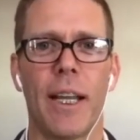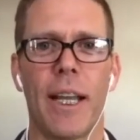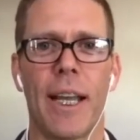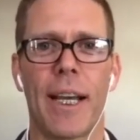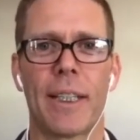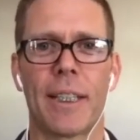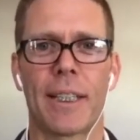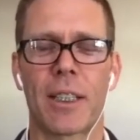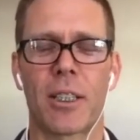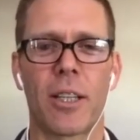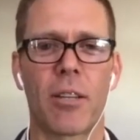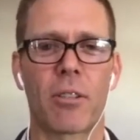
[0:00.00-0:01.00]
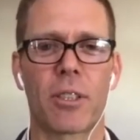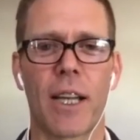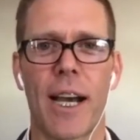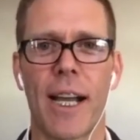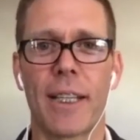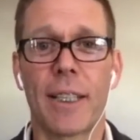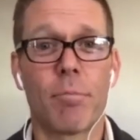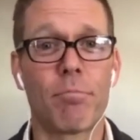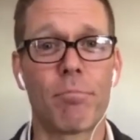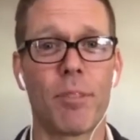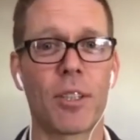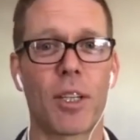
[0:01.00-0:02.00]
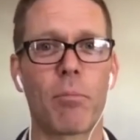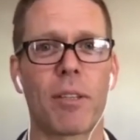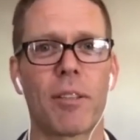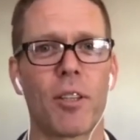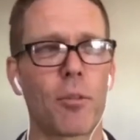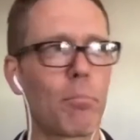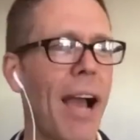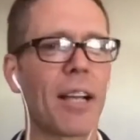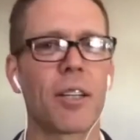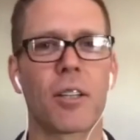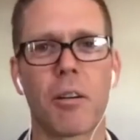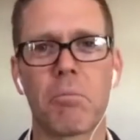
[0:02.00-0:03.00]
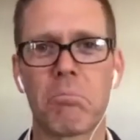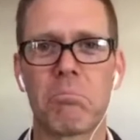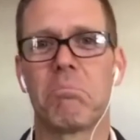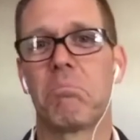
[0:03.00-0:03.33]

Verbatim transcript: and to get to the other side and you're going to look back and go